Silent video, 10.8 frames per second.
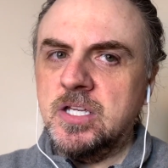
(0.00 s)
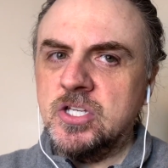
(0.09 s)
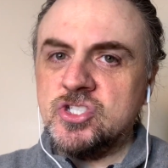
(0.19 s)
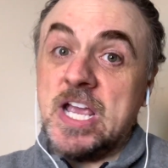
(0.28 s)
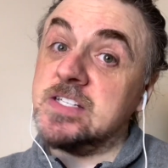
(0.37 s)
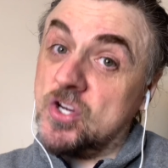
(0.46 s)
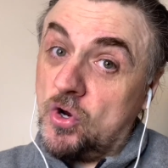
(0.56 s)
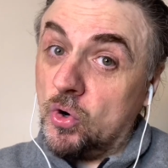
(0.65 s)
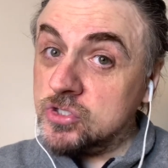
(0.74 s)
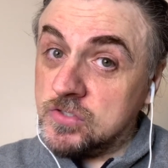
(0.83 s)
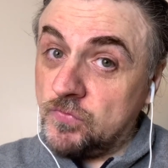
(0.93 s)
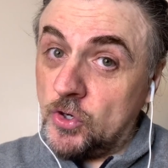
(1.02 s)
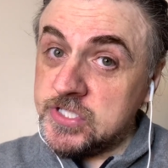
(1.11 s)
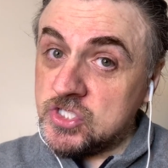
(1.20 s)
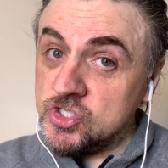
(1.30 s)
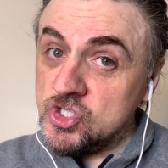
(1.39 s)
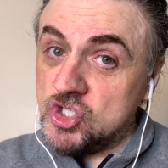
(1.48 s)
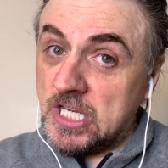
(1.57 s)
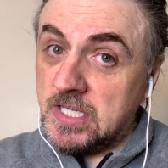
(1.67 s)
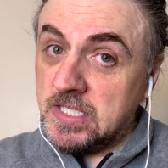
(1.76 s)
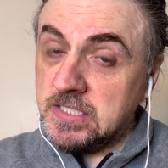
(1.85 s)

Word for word: She has a gorgeous voice, doesn't she?